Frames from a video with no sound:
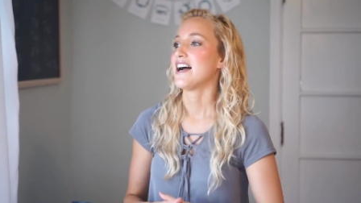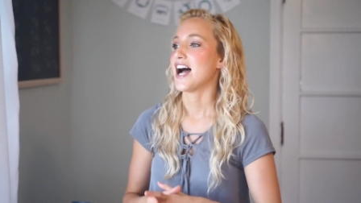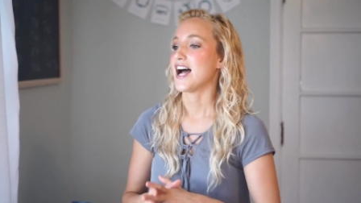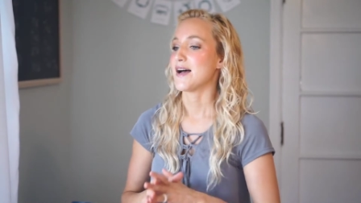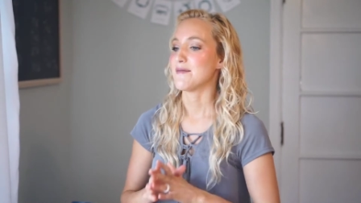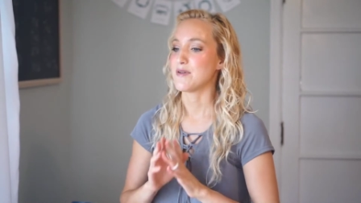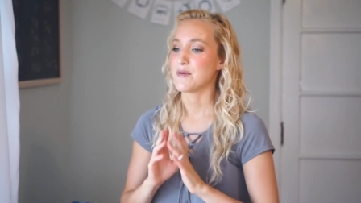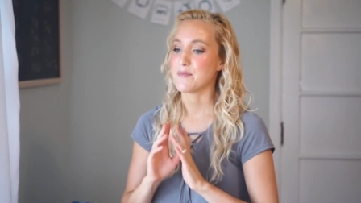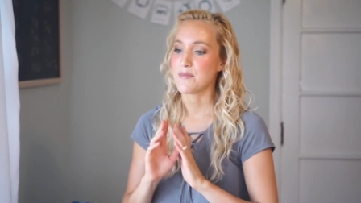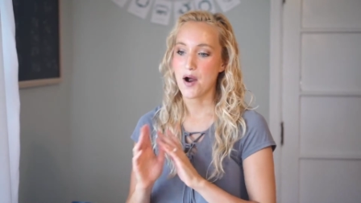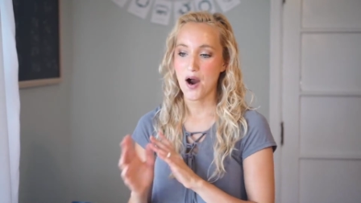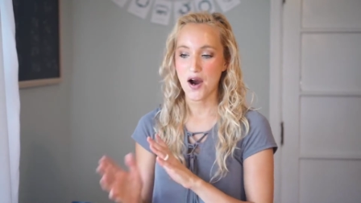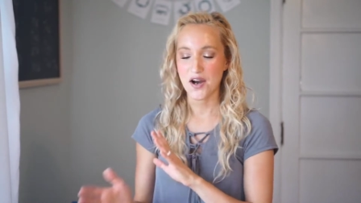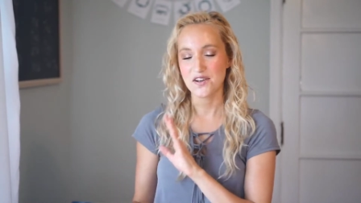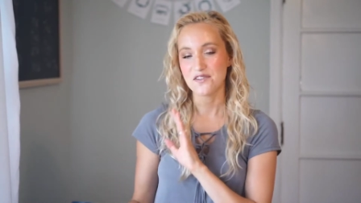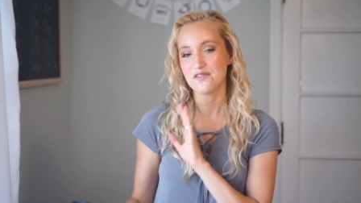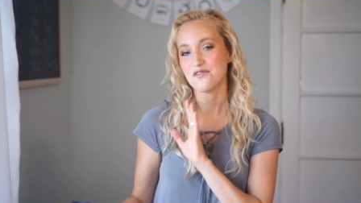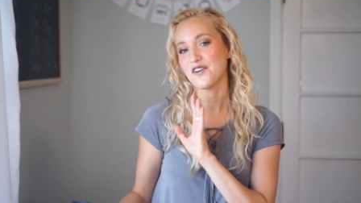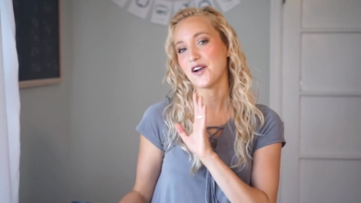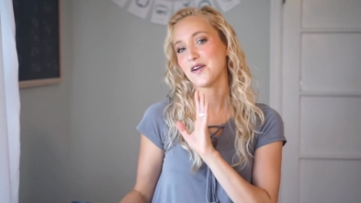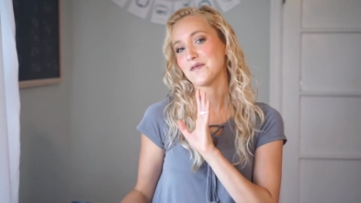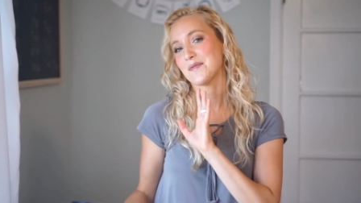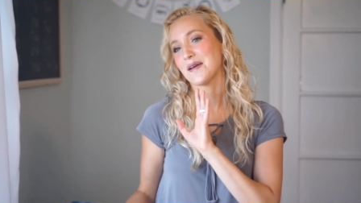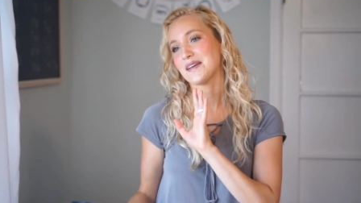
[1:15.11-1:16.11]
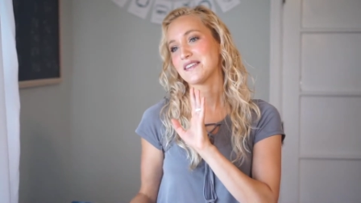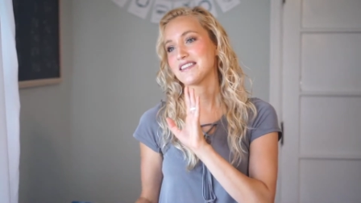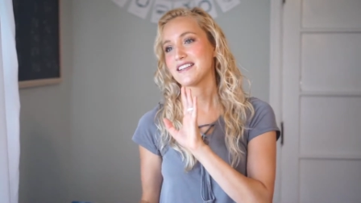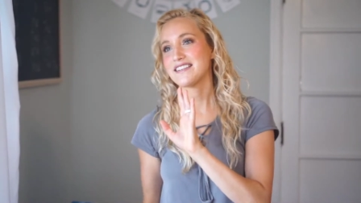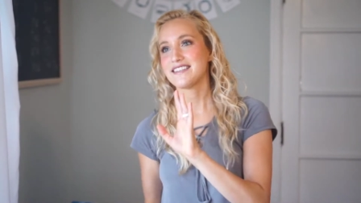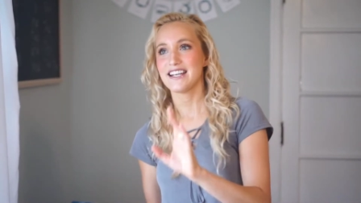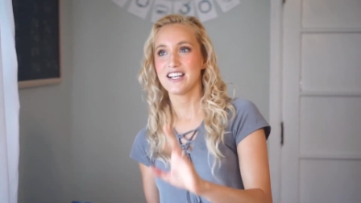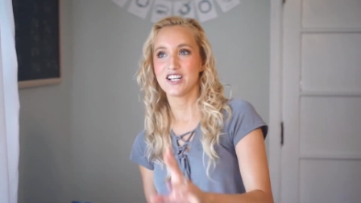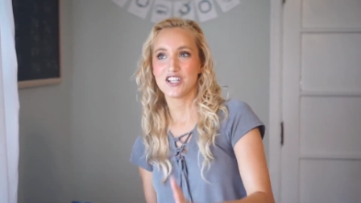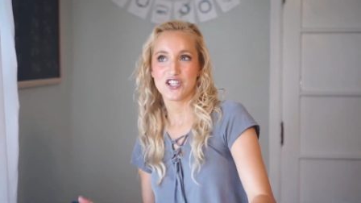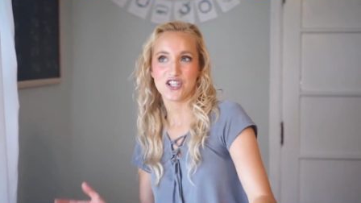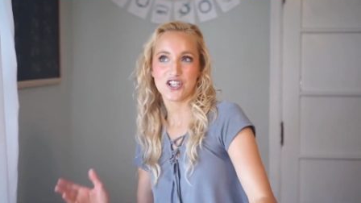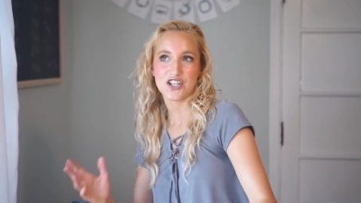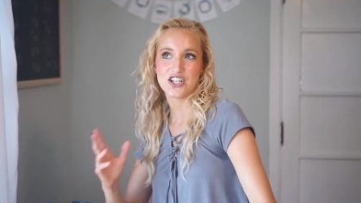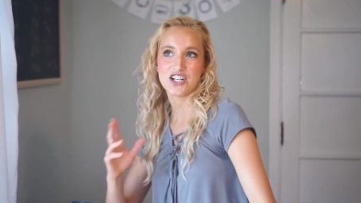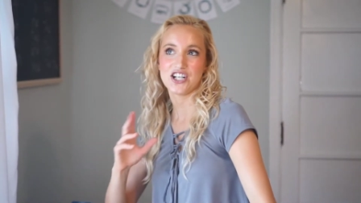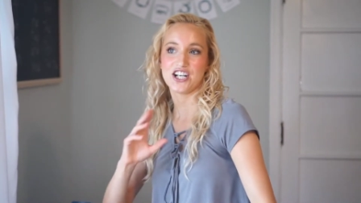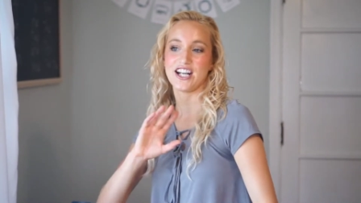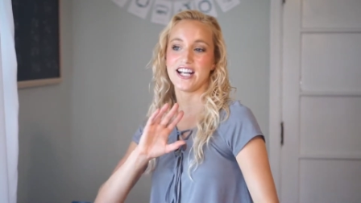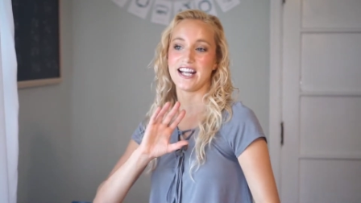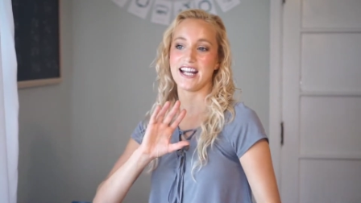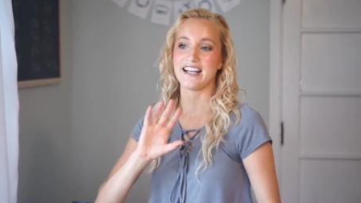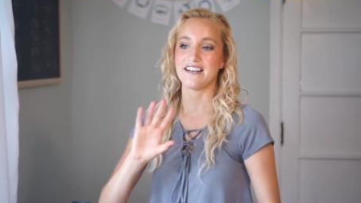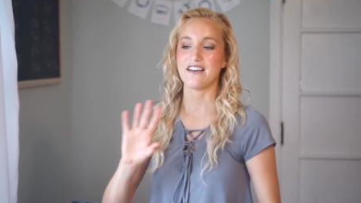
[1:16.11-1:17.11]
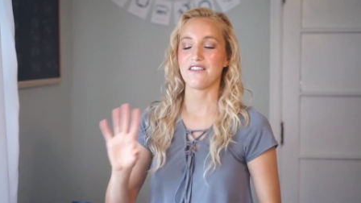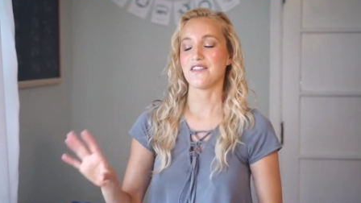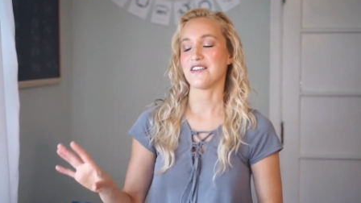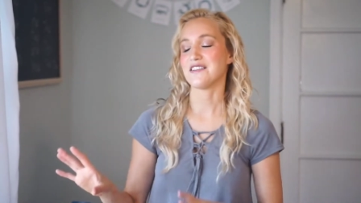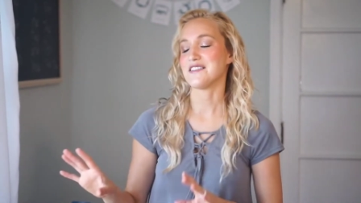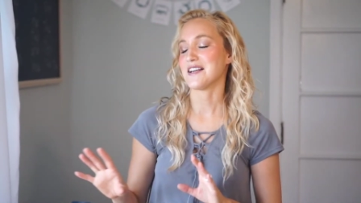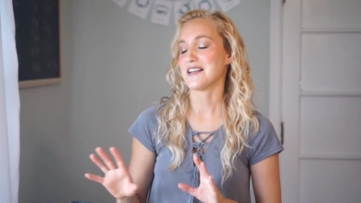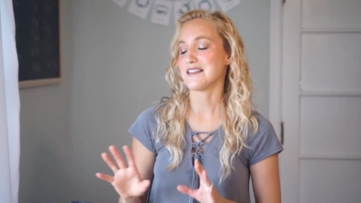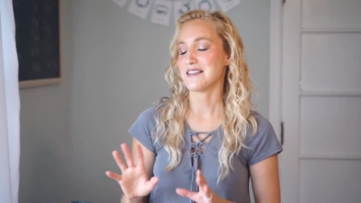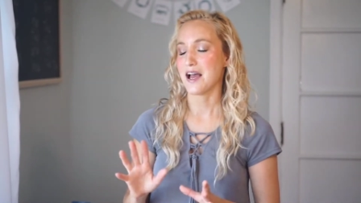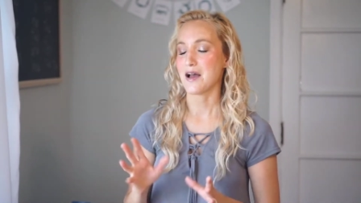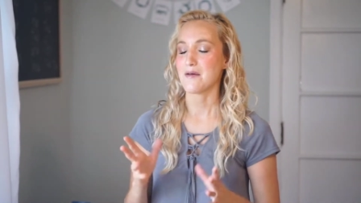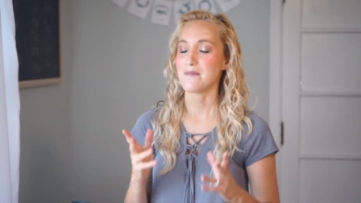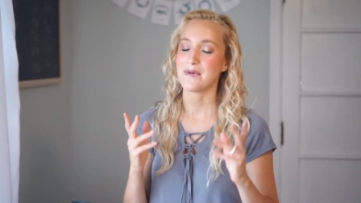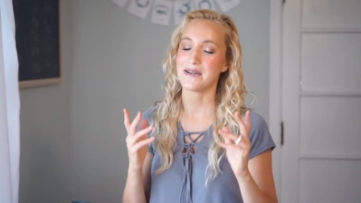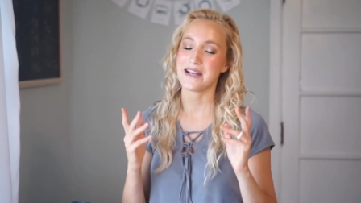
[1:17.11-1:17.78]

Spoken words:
apart from like the nature and things like that.